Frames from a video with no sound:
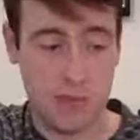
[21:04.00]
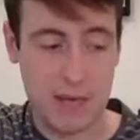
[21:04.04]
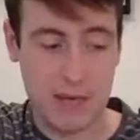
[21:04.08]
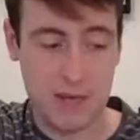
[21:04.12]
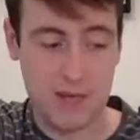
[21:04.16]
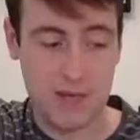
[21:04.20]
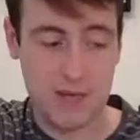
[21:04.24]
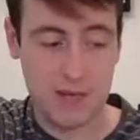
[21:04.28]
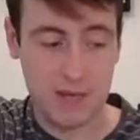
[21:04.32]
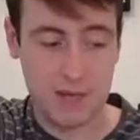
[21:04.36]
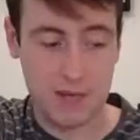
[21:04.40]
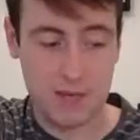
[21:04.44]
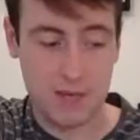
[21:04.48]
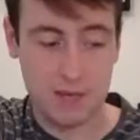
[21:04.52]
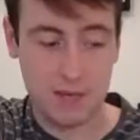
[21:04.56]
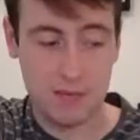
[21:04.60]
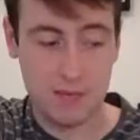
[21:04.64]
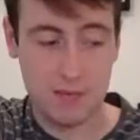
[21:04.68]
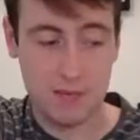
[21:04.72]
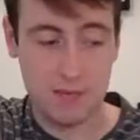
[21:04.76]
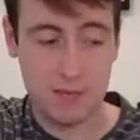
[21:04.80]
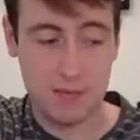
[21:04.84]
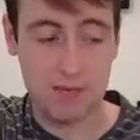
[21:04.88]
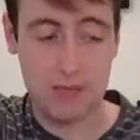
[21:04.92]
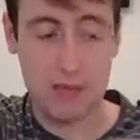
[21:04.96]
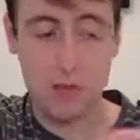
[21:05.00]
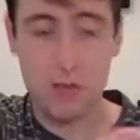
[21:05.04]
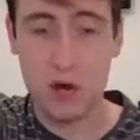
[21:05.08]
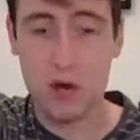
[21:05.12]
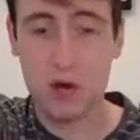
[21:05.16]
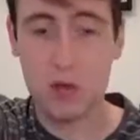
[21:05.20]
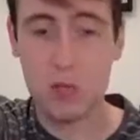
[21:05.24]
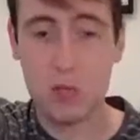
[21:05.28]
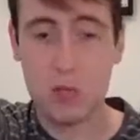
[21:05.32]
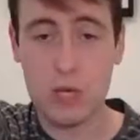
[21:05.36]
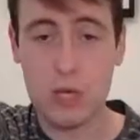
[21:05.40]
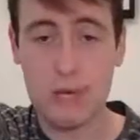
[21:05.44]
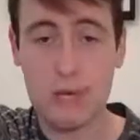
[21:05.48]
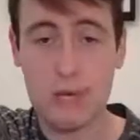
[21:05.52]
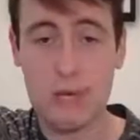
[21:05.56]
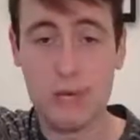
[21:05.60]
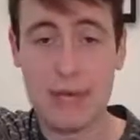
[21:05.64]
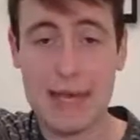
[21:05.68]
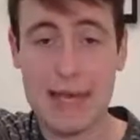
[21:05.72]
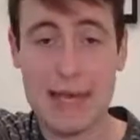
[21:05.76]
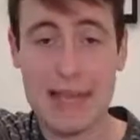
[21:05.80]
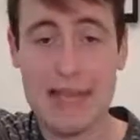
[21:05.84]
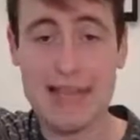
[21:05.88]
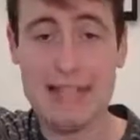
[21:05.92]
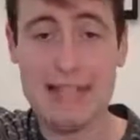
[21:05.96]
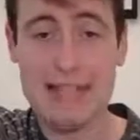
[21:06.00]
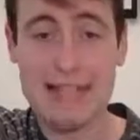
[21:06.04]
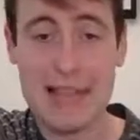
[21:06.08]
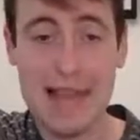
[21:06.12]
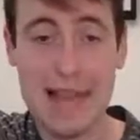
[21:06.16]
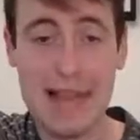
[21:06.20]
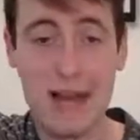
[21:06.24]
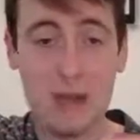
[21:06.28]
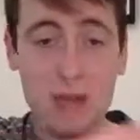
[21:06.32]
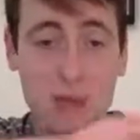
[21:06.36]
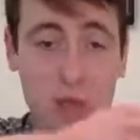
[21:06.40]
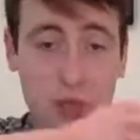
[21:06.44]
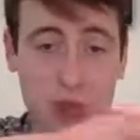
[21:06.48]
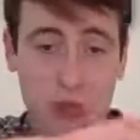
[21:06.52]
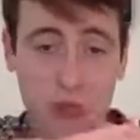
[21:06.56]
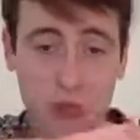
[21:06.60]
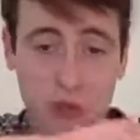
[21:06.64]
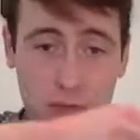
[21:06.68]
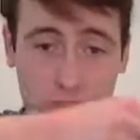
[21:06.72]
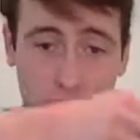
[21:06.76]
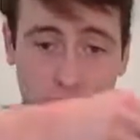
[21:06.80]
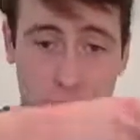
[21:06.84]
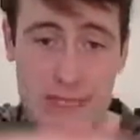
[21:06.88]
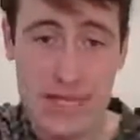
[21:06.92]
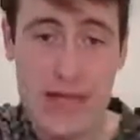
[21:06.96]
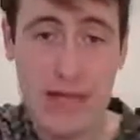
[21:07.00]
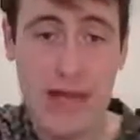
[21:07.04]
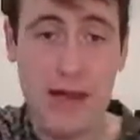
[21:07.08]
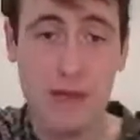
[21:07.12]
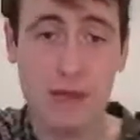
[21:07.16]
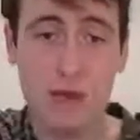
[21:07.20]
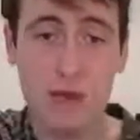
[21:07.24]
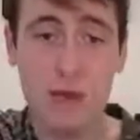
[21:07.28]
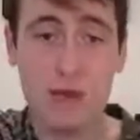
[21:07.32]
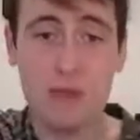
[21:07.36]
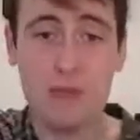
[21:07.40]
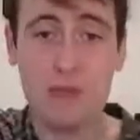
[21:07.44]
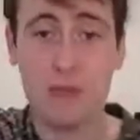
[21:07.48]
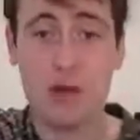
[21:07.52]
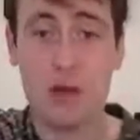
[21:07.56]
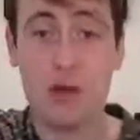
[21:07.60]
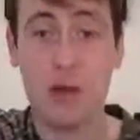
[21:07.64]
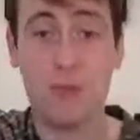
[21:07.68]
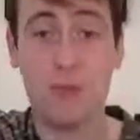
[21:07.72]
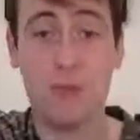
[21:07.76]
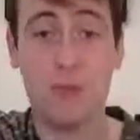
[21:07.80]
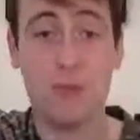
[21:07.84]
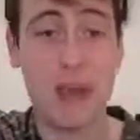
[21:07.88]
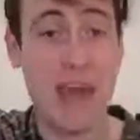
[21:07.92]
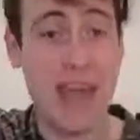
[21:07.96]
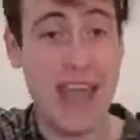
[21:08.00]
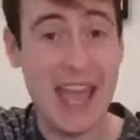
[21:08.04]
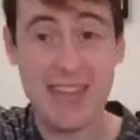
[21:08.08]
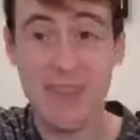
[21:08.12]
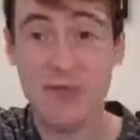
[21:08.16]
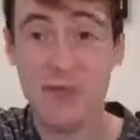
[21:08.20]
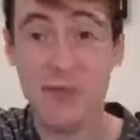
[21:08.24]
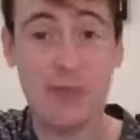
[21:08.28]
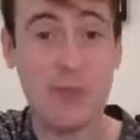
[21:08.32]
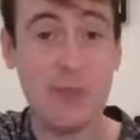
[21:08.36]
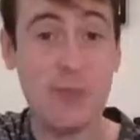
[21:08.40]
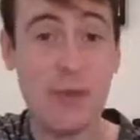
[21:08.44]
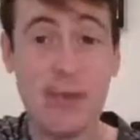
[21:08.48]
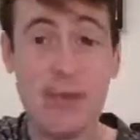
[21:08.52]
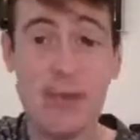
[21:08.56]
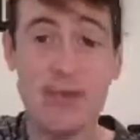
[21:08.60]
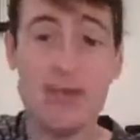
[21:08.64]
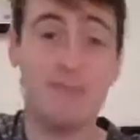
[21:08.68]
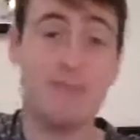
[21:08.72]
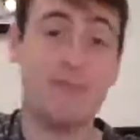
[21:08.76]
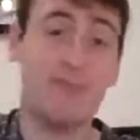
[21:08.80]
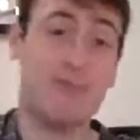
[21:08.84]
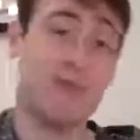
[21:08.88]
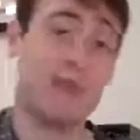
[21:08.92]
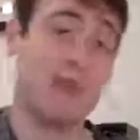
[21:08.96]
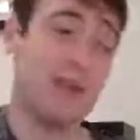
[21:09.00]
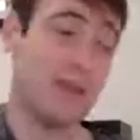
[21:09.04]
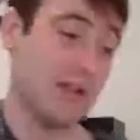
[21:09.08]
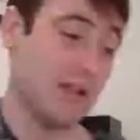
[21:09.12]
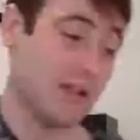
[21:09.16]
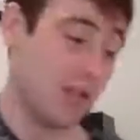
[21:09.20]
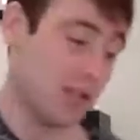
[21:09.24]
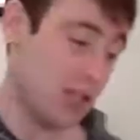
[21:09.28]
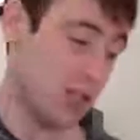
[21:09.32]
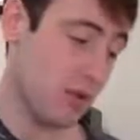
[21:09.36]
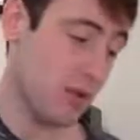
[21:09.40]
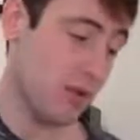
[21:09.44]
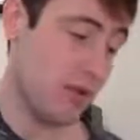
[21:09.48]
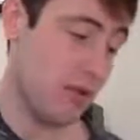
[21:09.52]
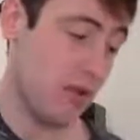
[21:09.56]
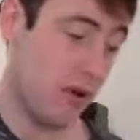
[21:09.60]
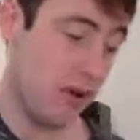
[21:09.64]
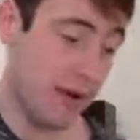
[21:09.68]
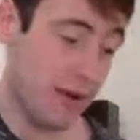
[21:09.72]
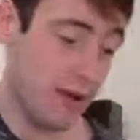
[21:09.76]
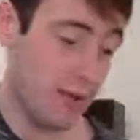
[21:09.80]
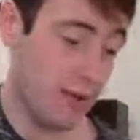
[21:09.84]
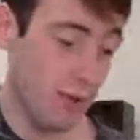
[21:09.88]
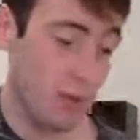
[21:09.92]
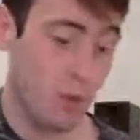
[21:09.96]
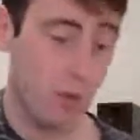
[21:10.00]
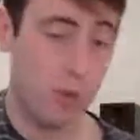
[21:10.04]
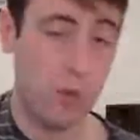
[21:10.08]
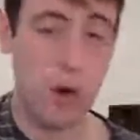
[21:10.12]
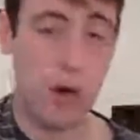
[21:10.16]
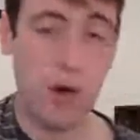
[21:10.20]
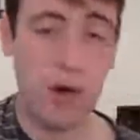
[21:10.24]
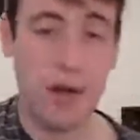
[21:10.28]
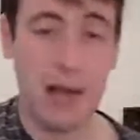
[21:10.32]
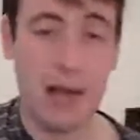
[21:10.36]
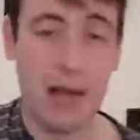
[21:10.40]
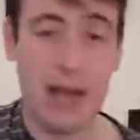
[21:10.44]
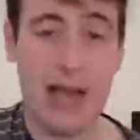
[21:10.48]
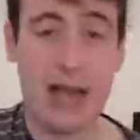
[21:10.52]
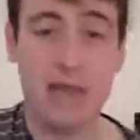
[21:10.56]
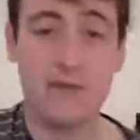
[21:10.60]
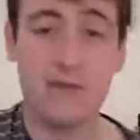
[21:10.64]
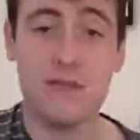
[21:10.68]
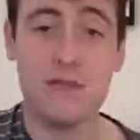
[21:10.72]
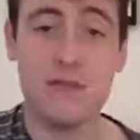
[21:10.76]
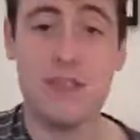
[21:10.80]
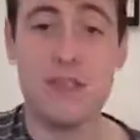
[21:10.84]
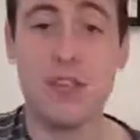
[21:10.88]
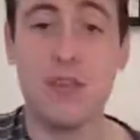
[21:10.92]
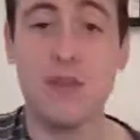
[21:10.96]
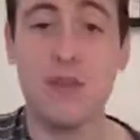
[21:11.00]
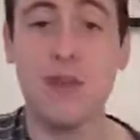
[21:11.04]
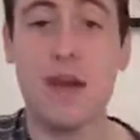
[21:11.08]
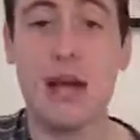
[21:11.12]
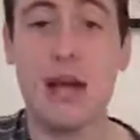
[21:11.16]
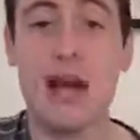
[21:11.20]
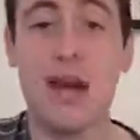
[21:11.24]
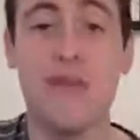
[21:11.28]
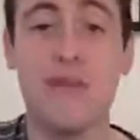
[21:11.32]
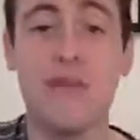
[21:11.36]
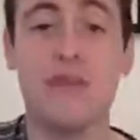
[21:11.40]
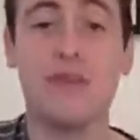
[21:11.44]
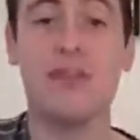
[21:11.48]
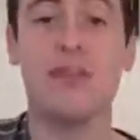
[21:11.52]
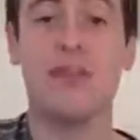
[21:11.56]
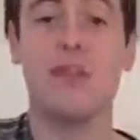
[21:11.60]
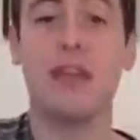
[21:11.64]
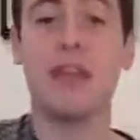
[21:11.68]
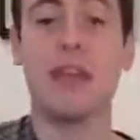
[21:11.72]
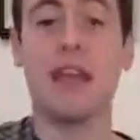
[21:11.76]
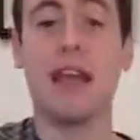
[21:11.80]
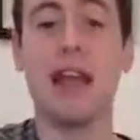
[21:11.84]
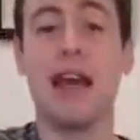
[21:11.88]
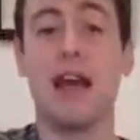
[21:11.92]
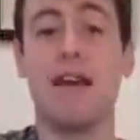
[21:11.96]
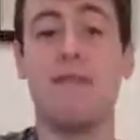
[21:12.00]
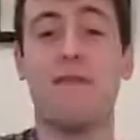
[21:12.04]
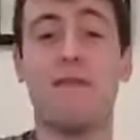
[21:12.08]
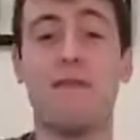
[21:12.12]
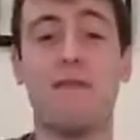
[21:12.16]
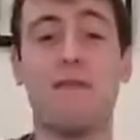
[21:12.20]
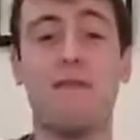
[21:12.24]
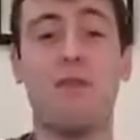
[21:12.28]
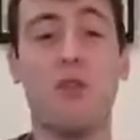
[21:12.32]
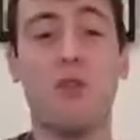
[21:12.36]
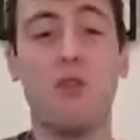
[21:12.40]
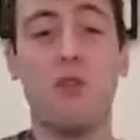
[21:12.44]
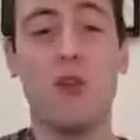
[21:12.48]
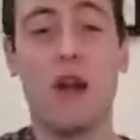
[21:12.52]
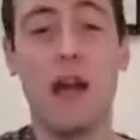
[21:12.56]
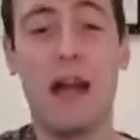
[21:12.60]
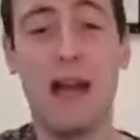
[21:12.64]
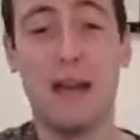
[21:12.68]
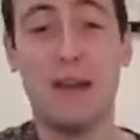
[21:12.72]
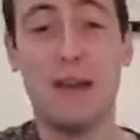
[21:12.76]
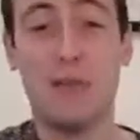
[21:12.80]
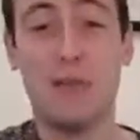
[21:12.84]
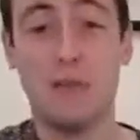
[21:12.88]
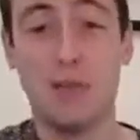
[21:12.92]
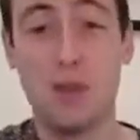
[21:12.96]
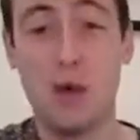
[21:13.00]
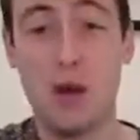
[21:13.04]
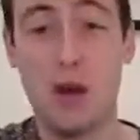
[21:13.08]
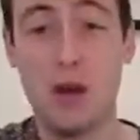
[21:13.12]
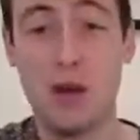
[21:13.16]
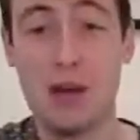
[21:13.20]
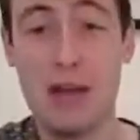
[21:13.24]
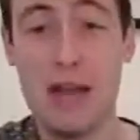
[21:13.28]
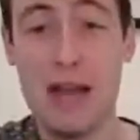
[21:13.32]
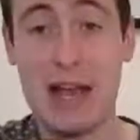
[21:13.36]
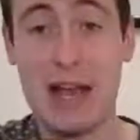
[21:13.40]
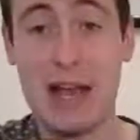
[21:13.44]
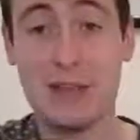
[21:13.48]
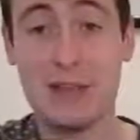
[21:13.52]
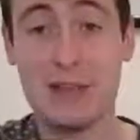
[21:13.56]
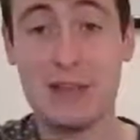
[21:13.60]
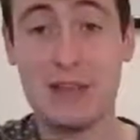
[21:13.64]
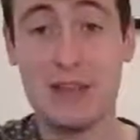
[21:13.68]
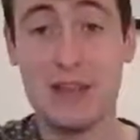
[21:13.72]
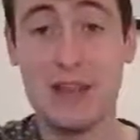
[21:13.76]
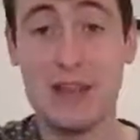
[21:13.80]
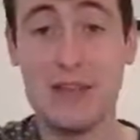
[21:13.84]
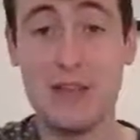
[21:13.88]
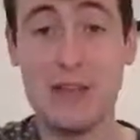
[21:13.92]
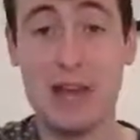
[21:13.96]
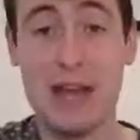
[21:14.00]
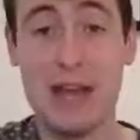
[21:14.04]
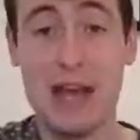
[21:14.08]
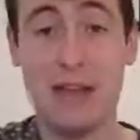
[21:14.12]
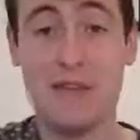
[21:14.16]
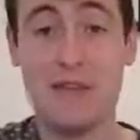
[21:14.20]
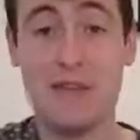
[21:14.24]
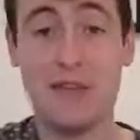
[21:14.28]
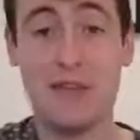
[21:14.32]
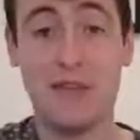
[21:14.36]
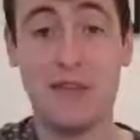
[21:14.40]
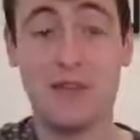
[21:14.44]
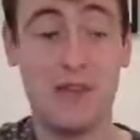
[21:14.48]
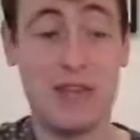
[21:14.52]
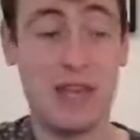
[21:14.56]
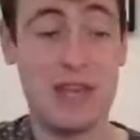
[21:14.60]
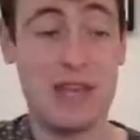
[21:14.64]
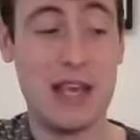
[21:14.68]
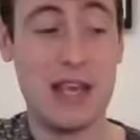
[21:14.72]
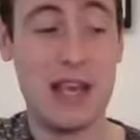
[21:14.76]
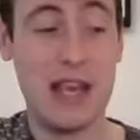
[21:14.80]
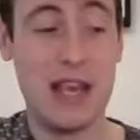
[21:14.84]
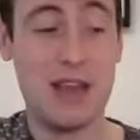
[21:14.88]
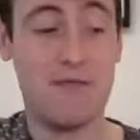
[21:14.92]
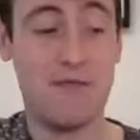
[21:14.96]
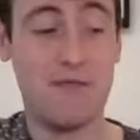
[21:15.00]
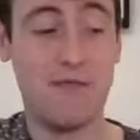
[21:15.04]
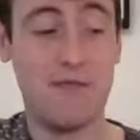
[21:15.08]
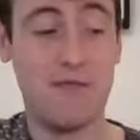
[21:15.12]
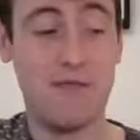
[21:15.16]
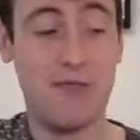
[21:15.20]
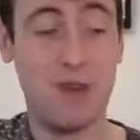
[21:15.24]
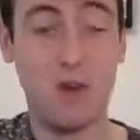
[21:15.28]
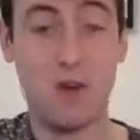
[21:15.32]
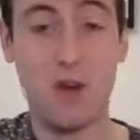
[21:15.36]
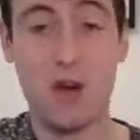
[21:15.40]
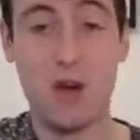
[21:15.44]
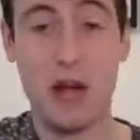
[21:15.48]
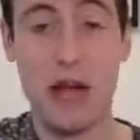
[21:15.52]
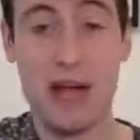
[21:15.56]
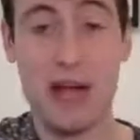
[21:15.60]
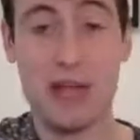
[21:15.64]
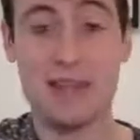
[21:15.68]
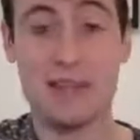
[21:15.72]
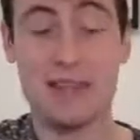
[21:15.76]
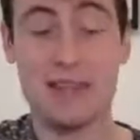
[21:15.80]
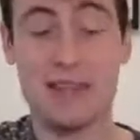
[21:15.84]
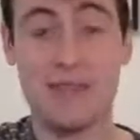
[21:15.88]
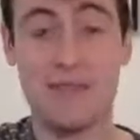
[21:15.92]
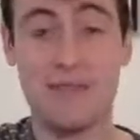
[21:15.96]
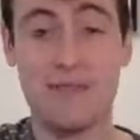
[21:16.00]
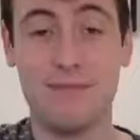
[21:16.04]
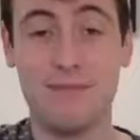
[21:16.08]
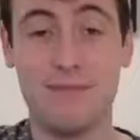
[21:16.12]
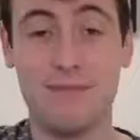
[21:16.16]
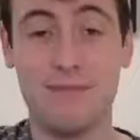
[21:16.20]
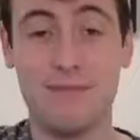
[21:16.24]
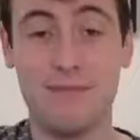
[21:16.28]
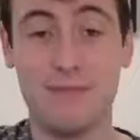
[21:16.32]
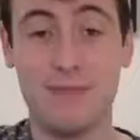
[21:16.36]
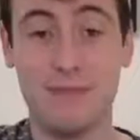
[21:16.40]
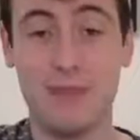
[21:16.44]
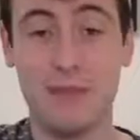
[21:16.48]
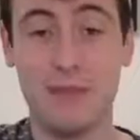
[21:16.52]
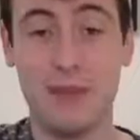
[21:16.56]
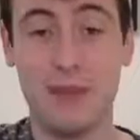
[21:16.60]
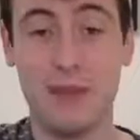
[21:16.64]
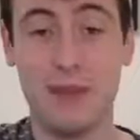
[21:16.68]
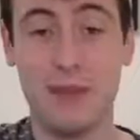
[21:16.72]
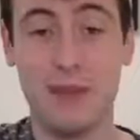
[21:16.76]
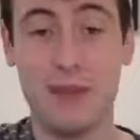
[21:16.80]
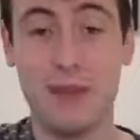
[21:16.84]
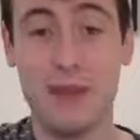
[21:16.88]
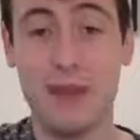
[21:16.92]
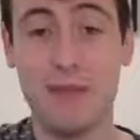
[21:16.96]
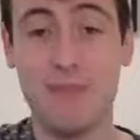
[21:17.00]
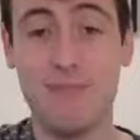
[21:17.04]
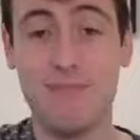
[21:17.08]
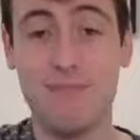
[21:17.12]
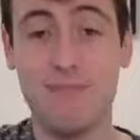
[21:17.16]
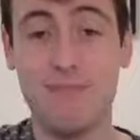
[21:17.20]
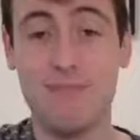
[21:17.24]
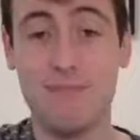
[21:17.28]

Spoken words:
patterns. There's one where we play down, we strum down on every beat. So we're going 1 and 2 and 3 and 4 and 1 and 2 and 3 and 4 and. Okay?